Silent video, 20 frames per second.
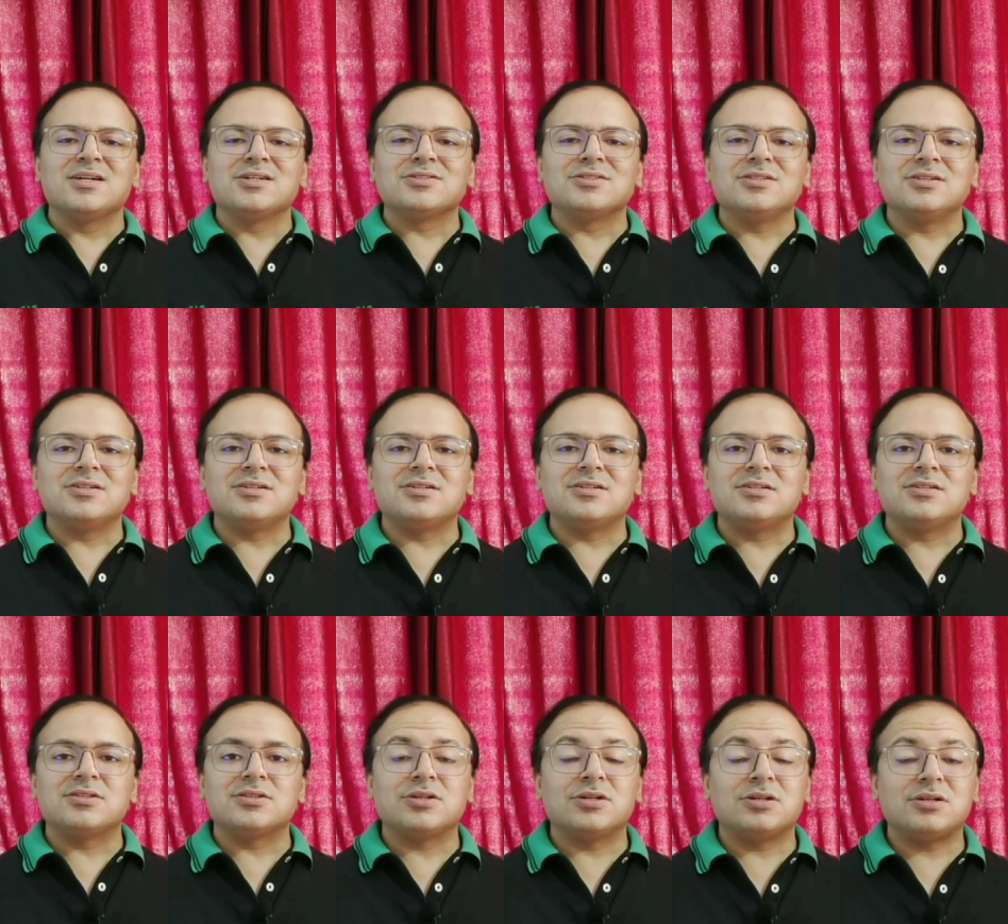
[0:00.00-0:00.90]
The
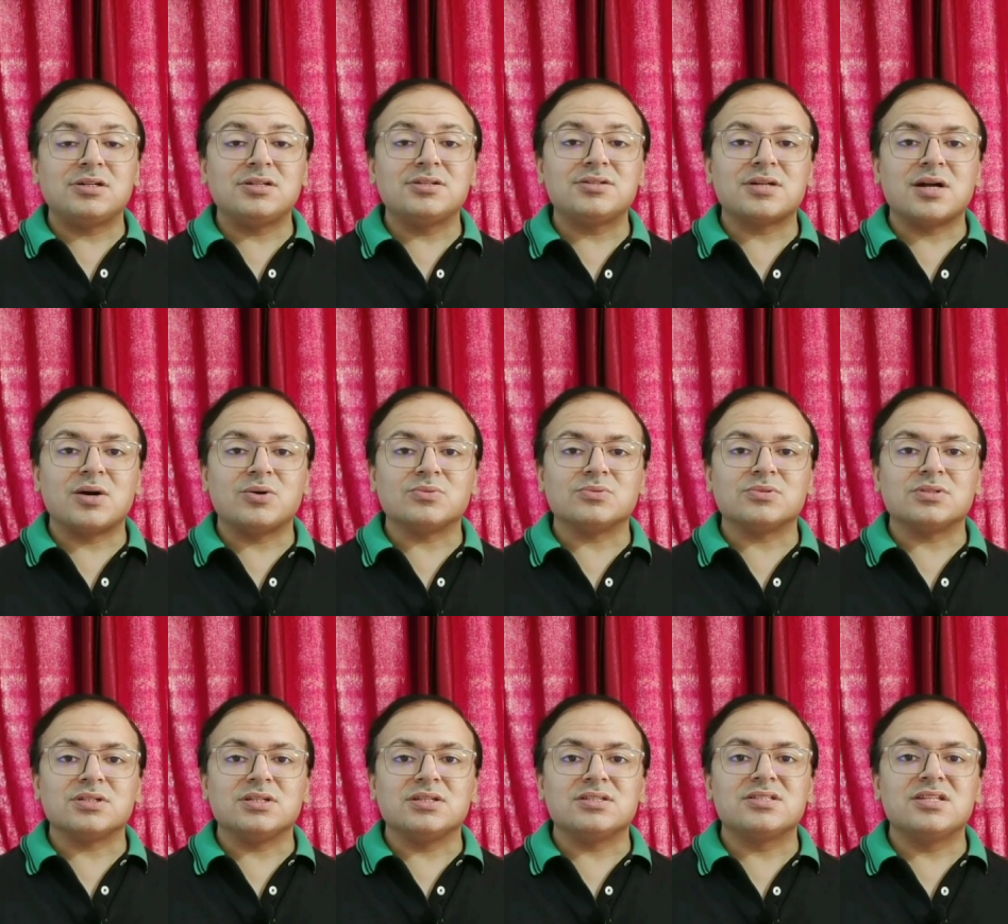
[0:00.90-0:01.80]
third
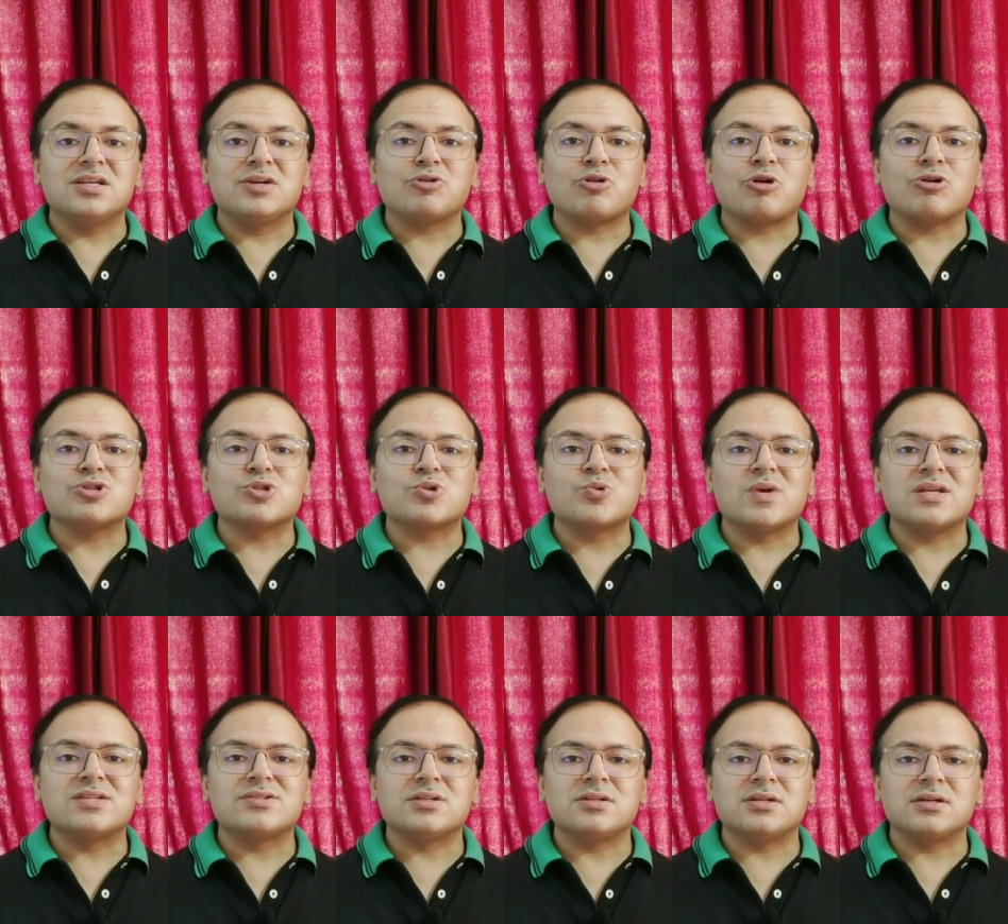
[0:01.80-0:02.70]
round is the
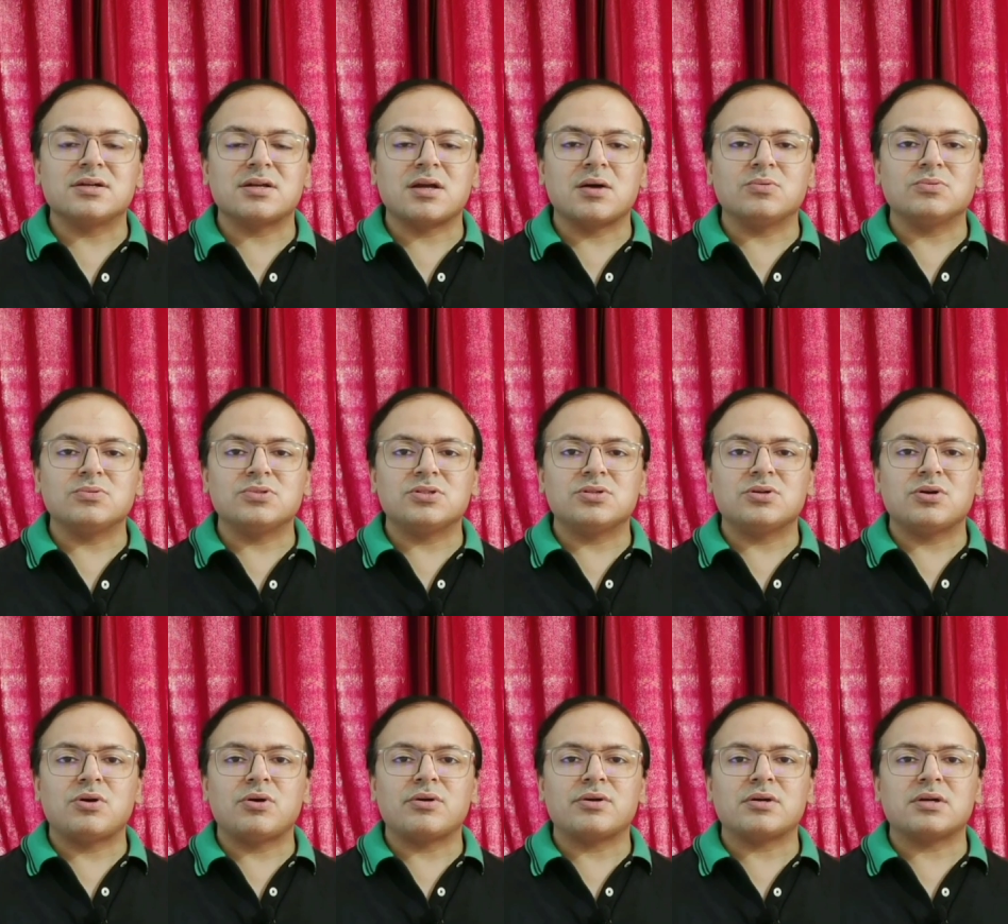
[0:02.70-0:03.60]
cross-questioning round,
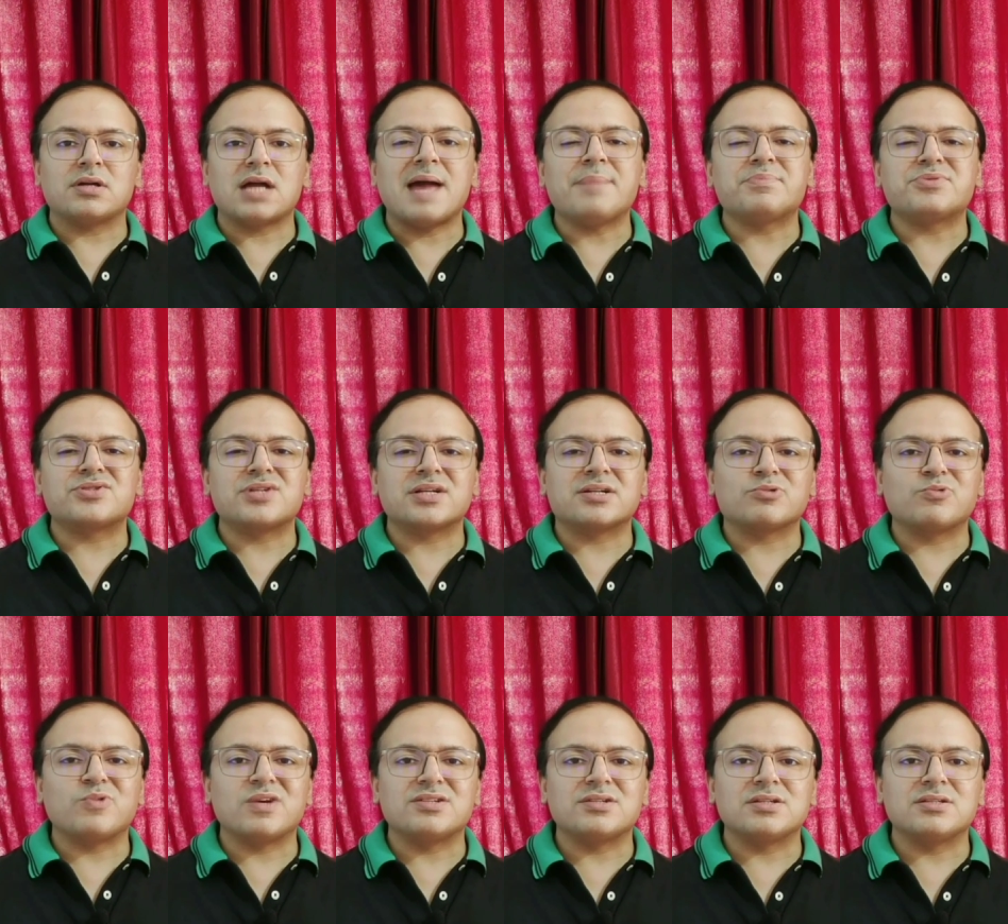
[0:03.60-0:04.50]
or abstract
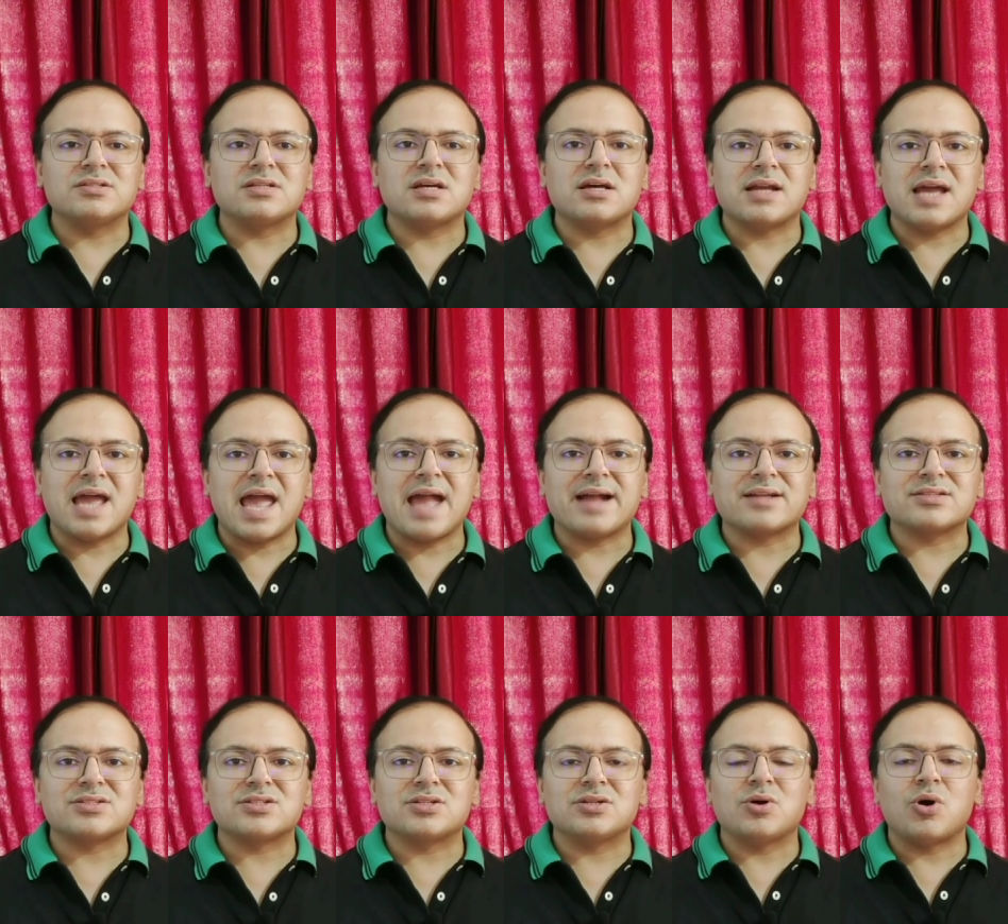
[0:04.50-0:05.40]
questions are
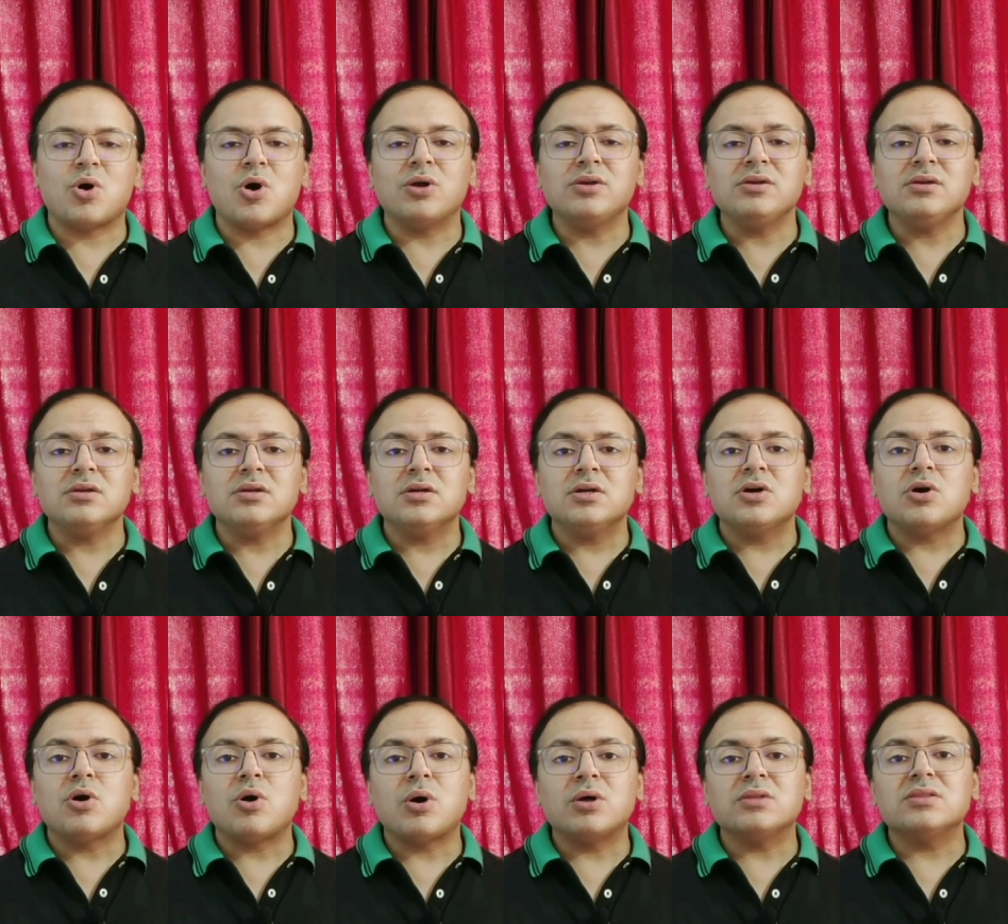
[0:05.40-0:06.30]
asked
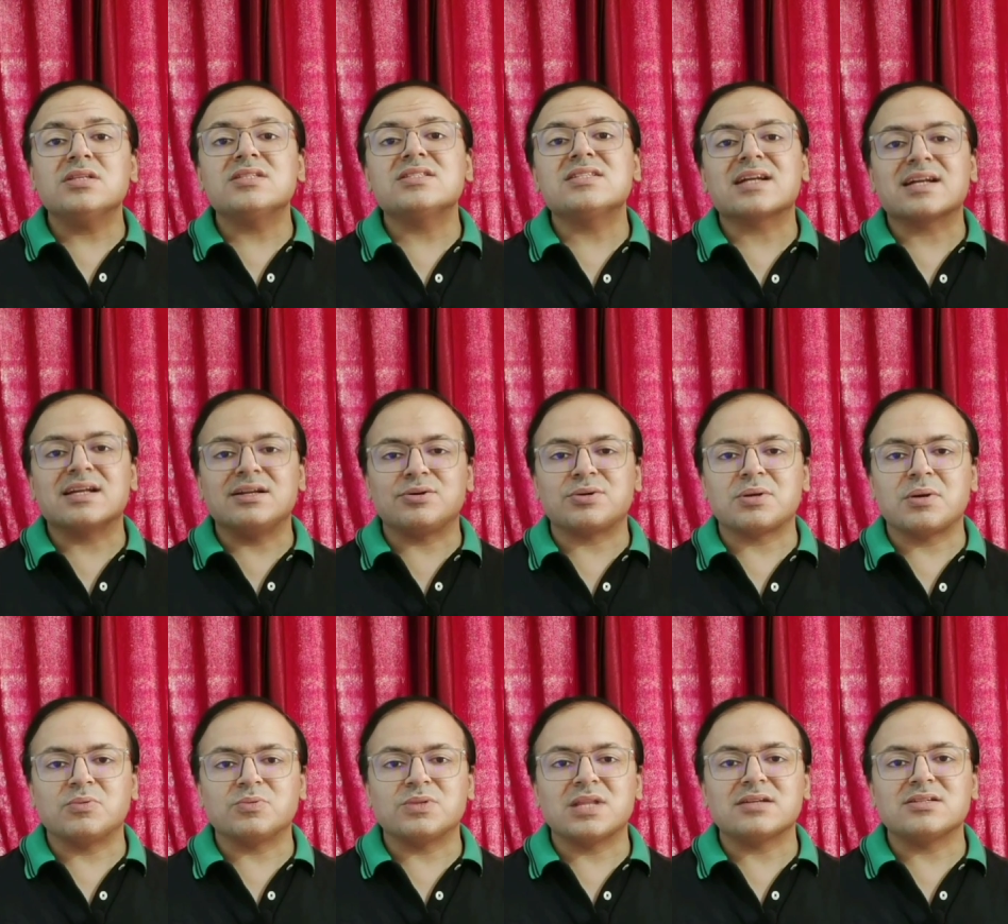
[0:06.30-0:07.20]
on the second
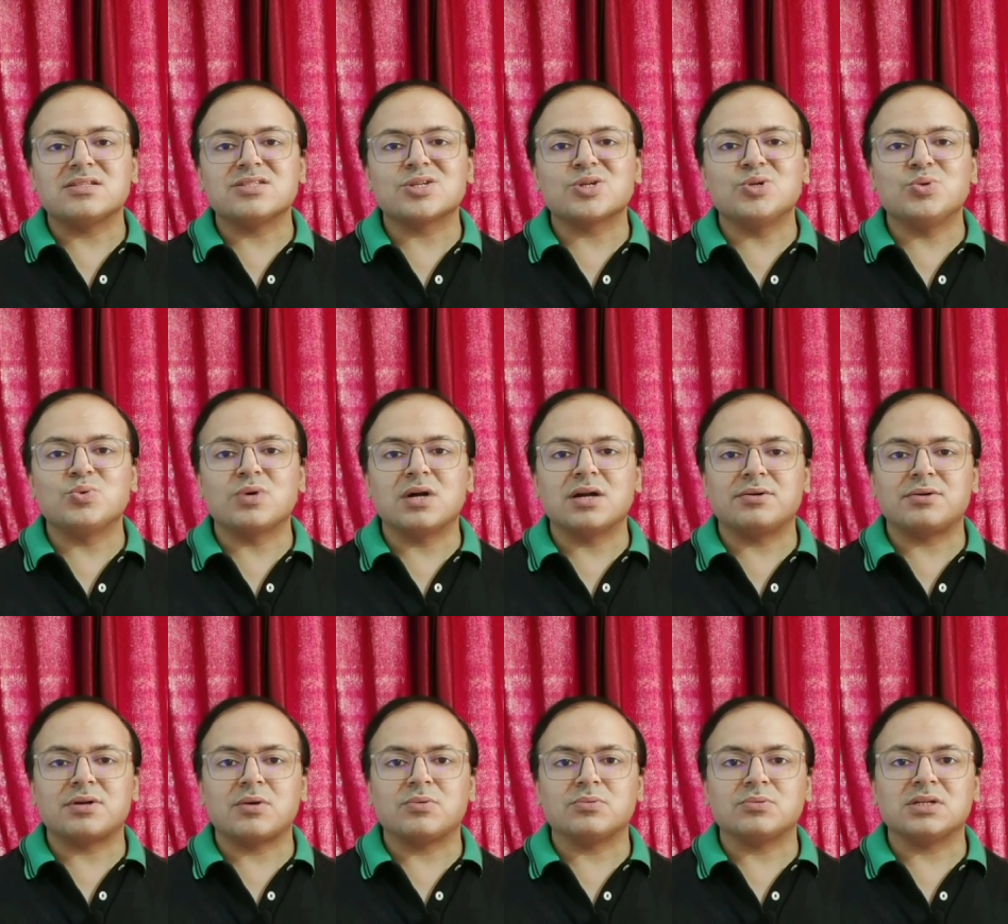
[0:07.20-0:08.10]
round, that is cue
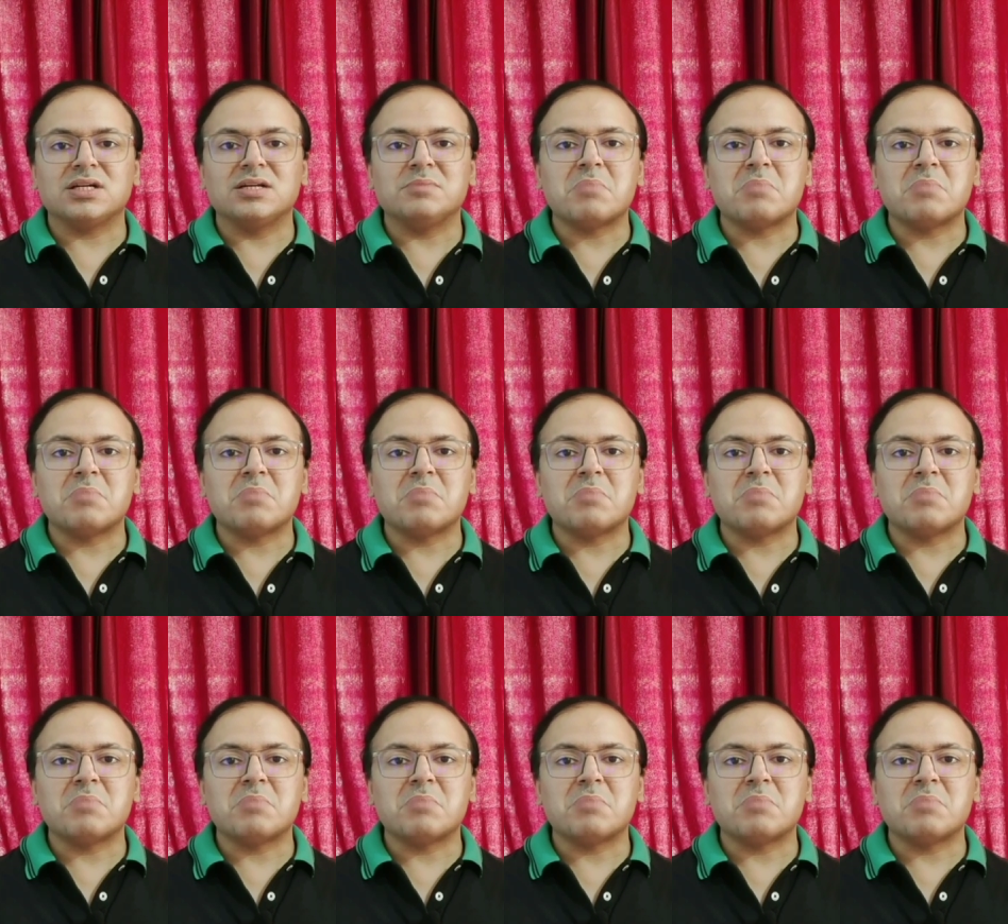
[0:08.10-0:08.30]
card round.